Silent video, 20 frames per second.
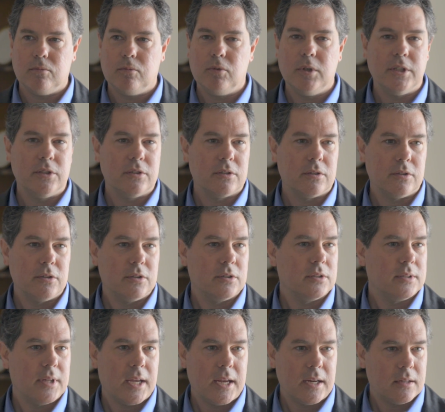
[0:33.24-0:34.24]

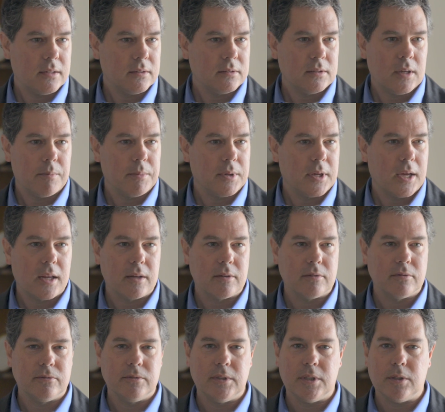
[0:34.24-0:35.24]
research data coming out
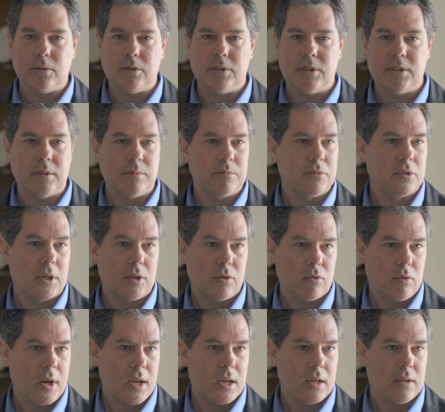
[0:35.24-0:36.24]
of, you know, systems
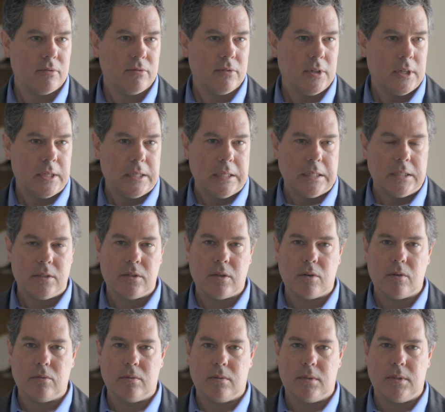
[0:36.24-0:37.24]
like Rave.
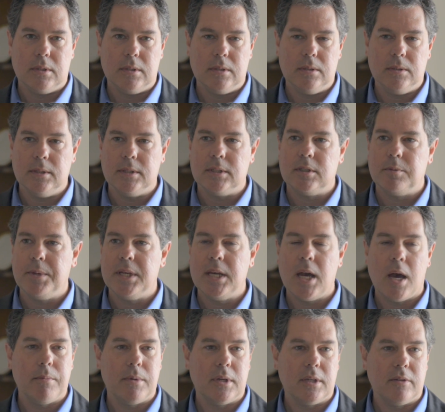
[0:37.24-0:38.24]
So it's
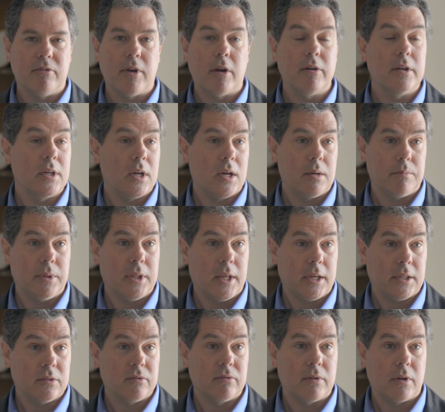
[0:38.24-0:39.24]
becoming very
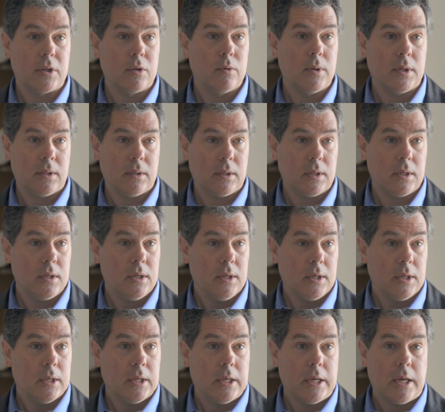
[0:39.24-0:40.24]
complex very quickly,
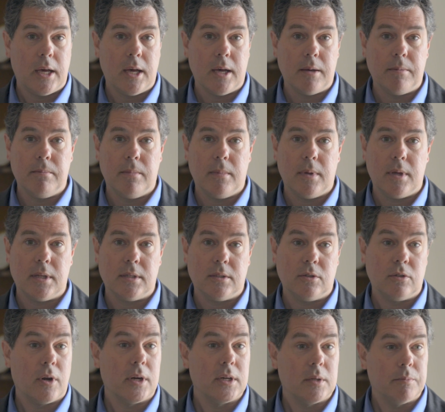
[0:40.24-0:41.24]

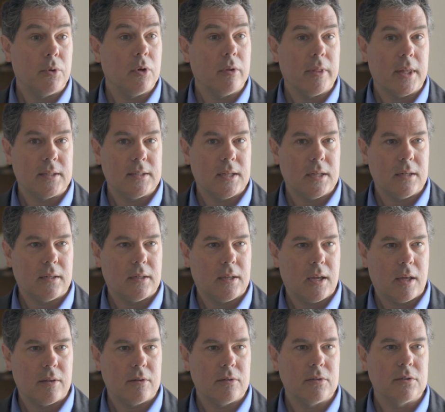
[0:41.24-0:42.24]
and trying to pull that data
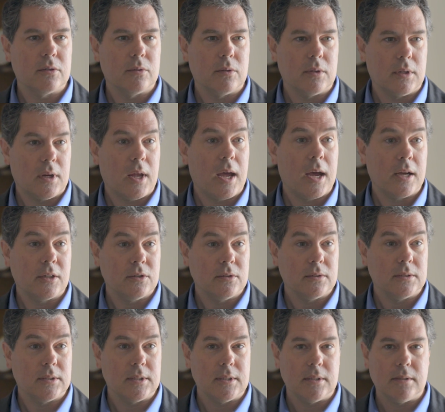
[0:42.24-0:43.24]
together so that it
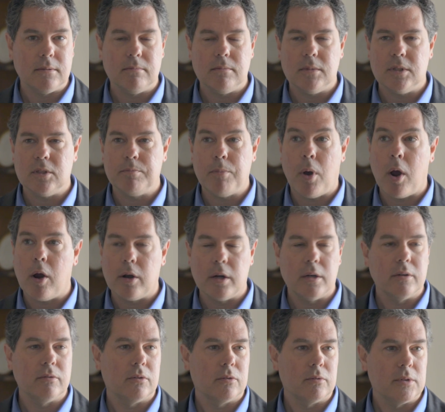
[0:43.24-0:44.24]
actually is
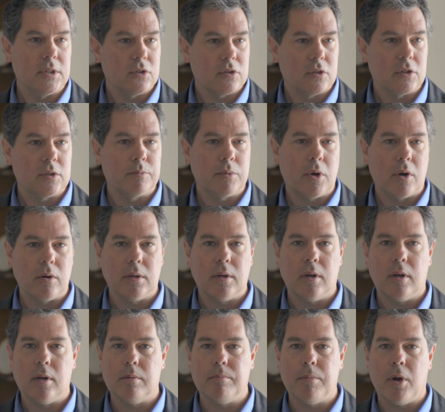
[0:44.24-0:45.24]
part of a research
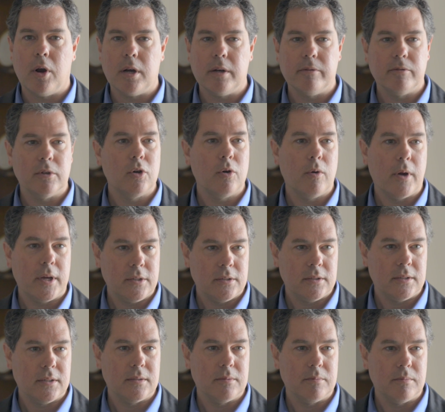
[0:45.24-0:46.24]
protocol, part of a
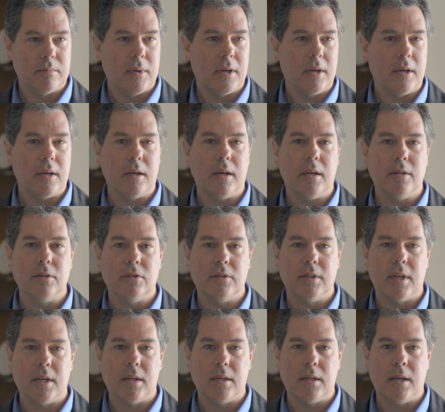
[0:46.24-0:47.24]
question,
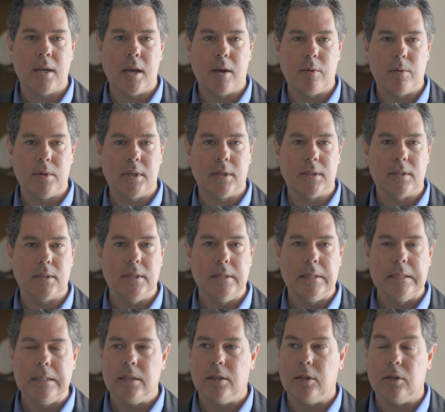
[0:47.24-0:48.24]
understanding how we can
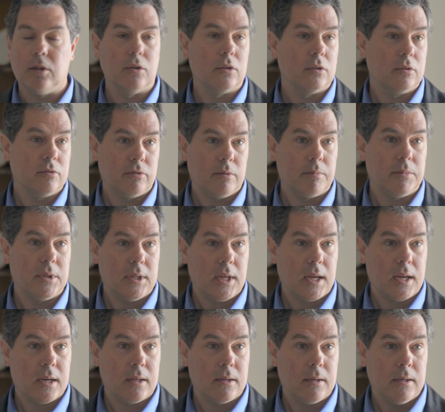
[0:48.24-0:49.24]
learn from the
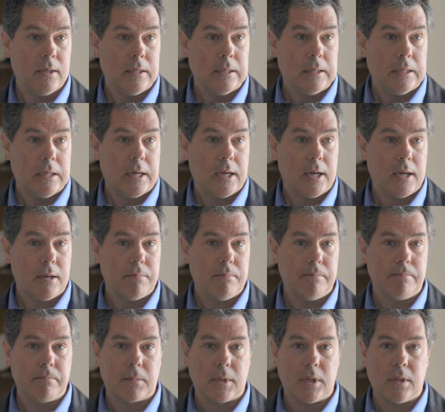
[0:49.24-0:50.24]
data
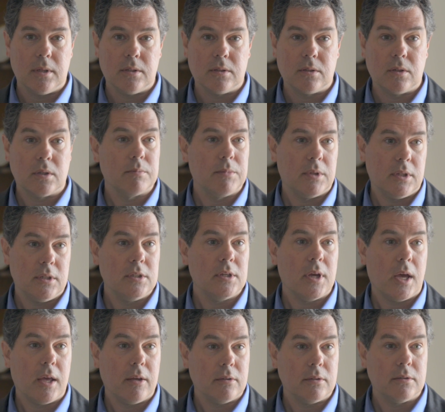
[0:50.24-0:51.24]
is going to be the
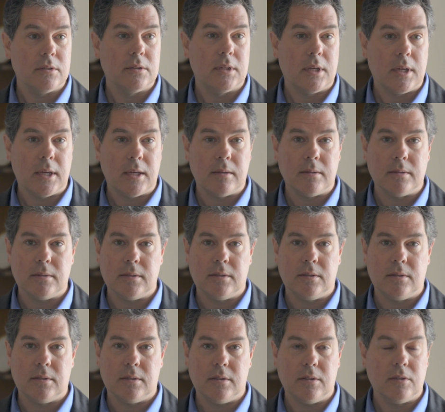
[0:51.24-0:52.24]
challenge.
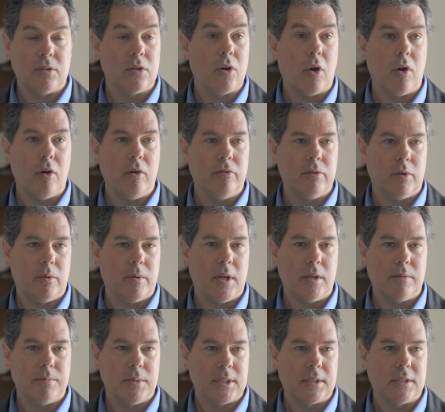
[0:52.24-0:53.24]
It's an
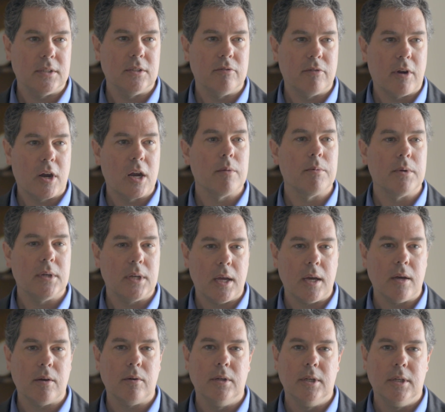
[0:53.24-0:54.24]
overwhelming environment
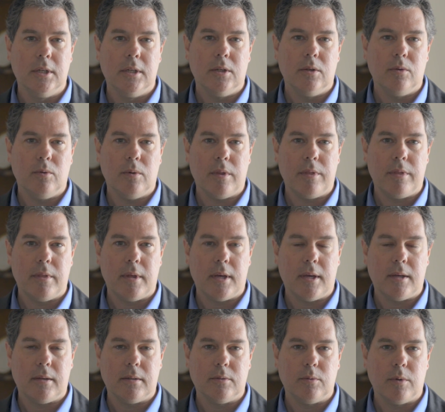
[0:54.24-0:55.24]
now with
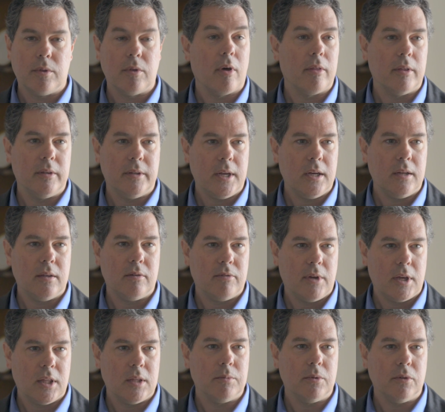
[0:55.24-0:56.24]
all the data
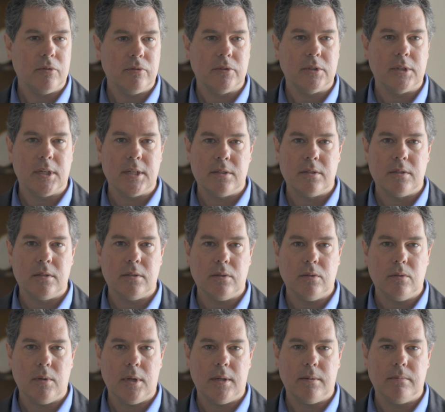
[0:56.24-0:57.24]
available for us
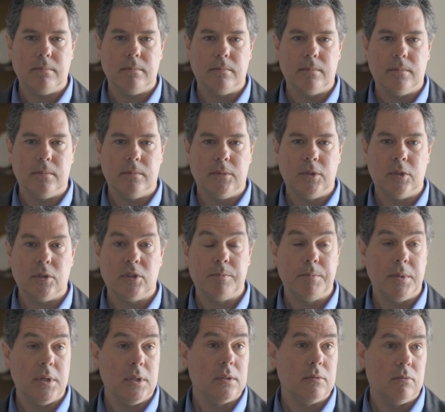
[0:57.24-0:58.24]
to
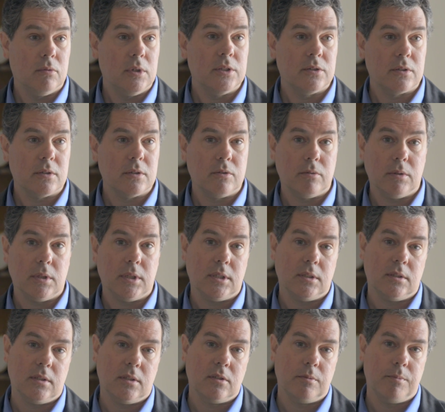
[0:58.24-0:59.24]
speed research, really,
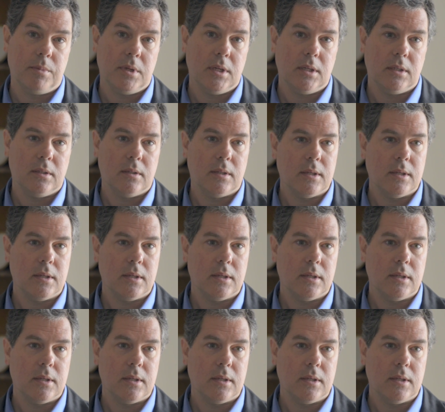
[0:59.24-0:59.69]
and to speed